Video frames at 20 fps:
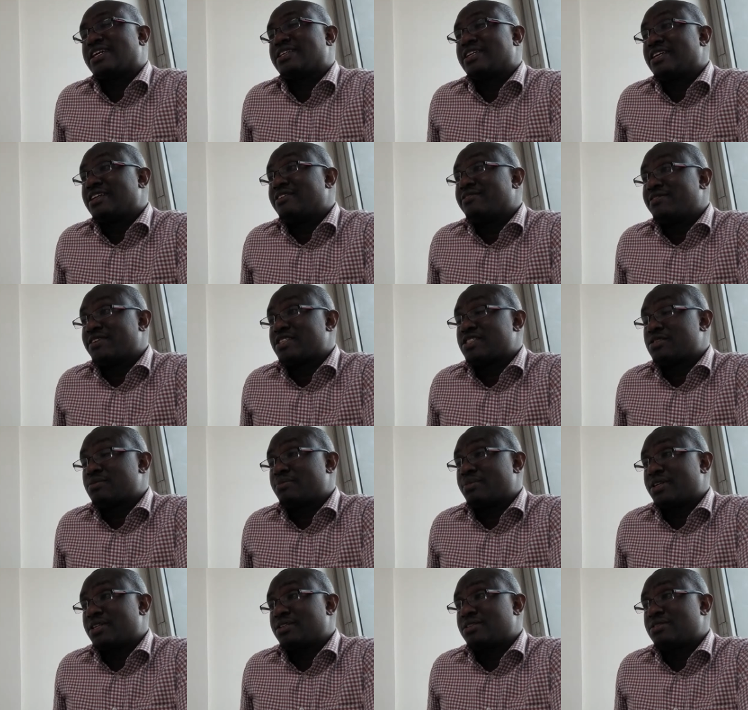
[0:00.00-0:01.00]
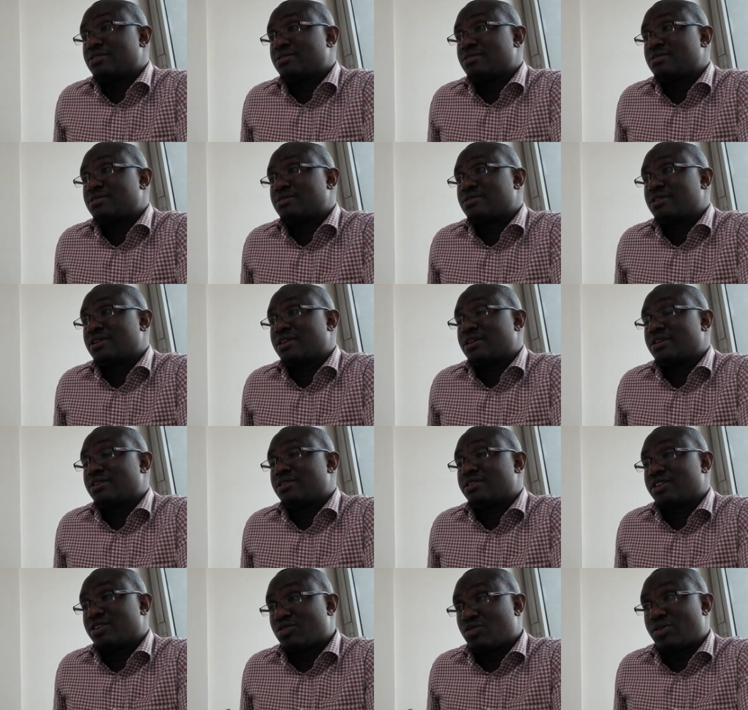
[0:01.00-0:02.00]
investment
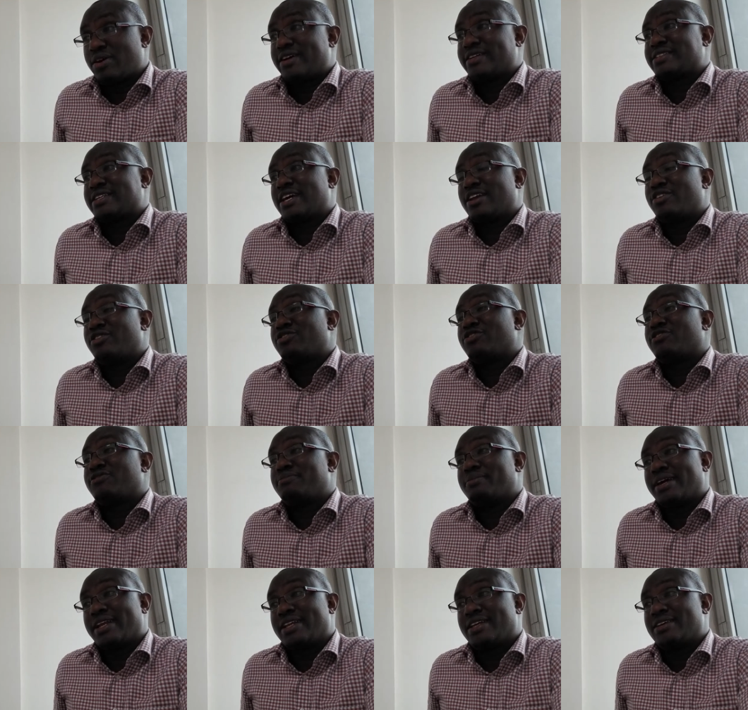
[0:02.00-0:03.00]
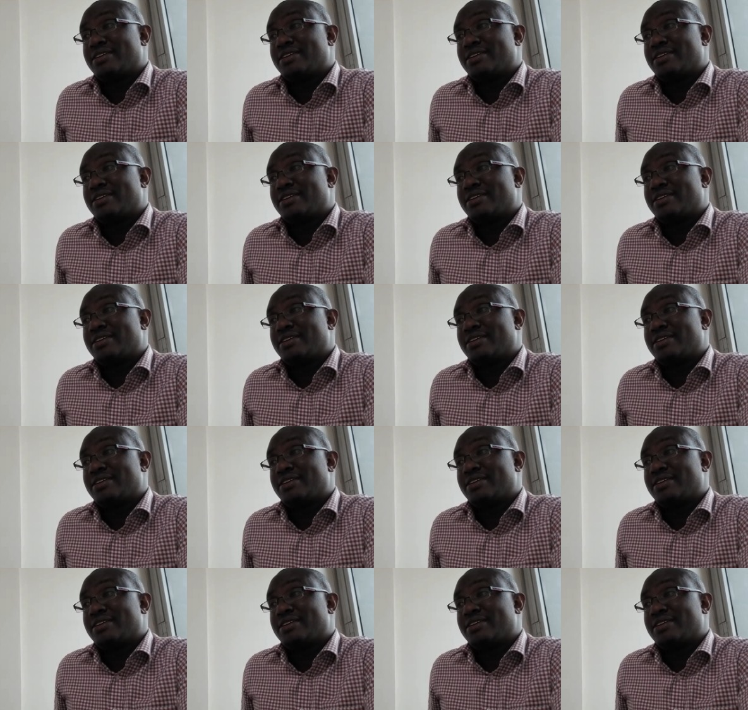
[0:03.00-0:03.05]
requires a lot of money.